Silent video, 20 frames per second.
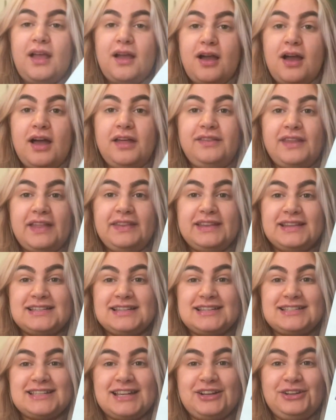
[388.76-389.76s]
And then this
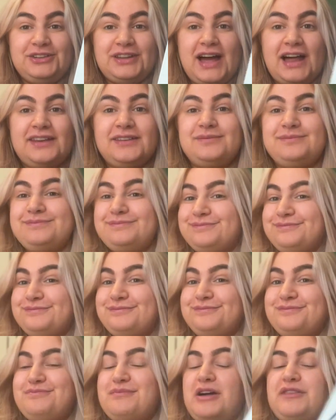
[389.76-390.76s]
is Single Dad,
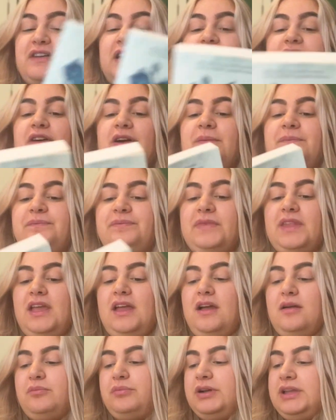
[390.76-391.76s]
my favourite.
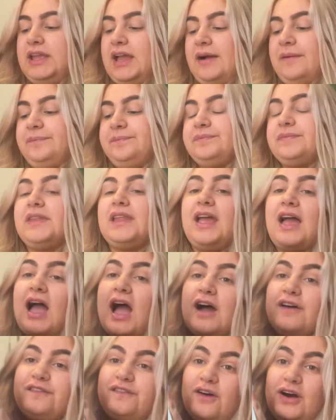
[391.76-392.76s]
But yeah,
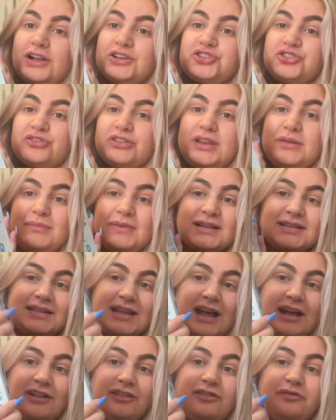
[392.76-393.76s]
I thought I'd treat
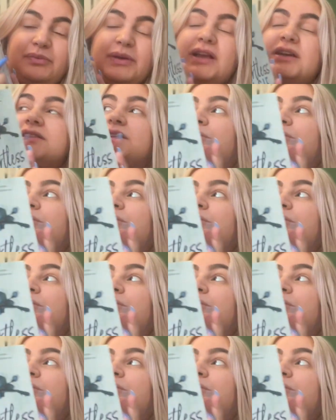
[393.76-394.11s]
myself because I